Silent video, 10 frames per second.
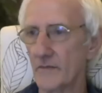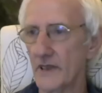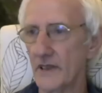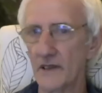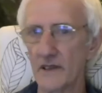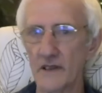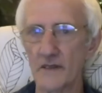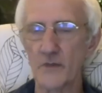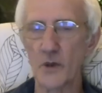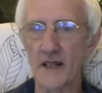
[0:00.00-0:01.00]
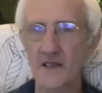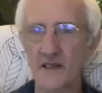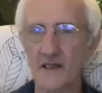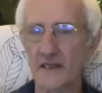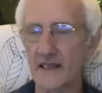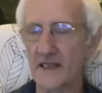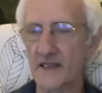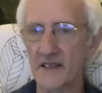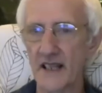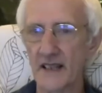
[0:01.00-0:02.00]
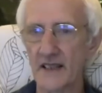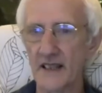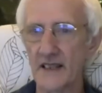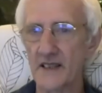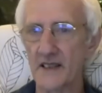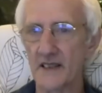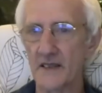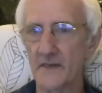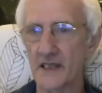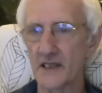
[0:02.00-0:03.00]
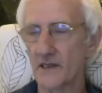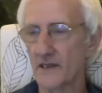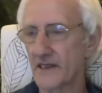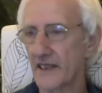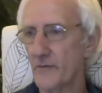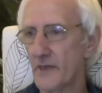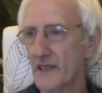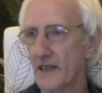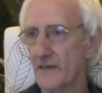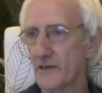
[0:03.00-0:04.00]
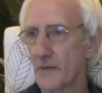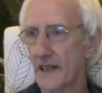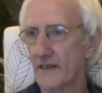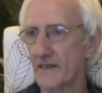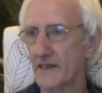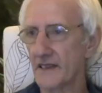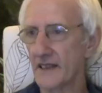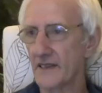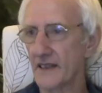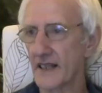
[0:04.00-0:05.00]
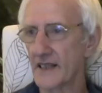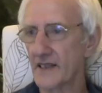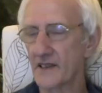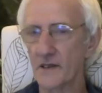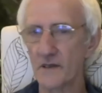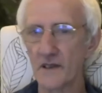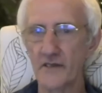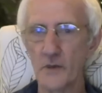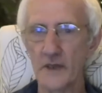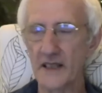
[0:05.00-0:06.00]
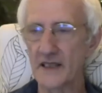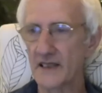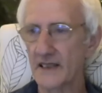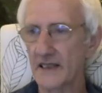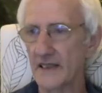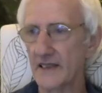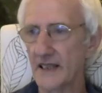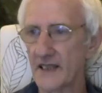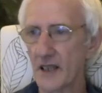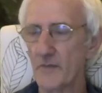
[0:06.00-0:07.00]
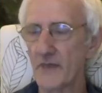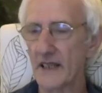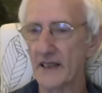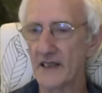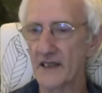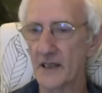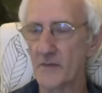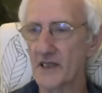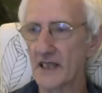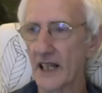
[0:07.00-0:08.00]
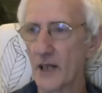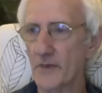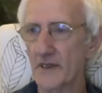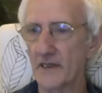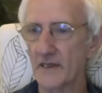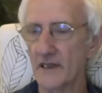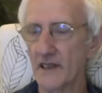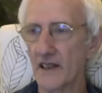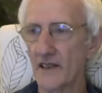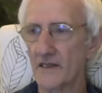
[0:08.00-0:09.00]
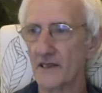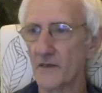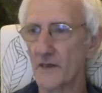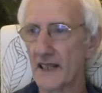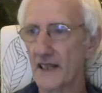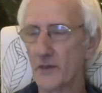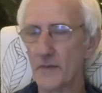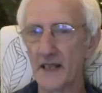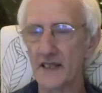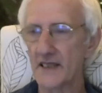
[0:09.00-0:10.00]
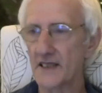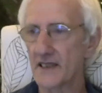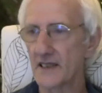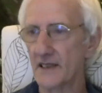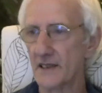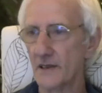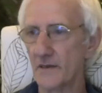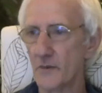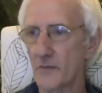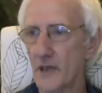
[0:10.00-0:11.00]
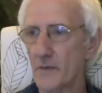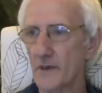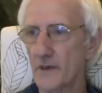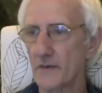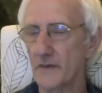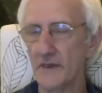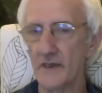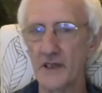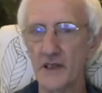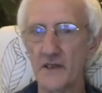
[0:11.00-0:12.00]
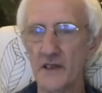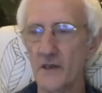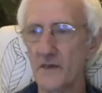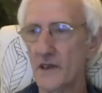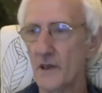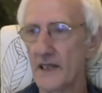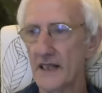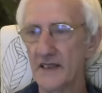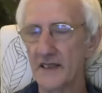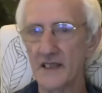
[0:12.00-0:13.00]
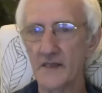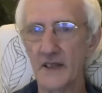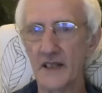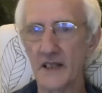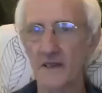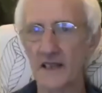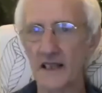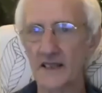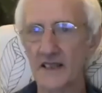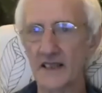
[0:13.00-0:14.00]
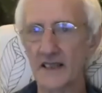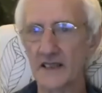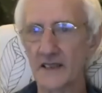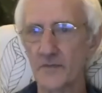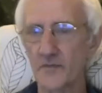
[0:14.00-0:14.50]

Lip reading: Your question is the second incident of this sort I've been told about in the last 2 or 3 weeks. It's something that seems to happen on a regular basis when people tune into these video satsangs.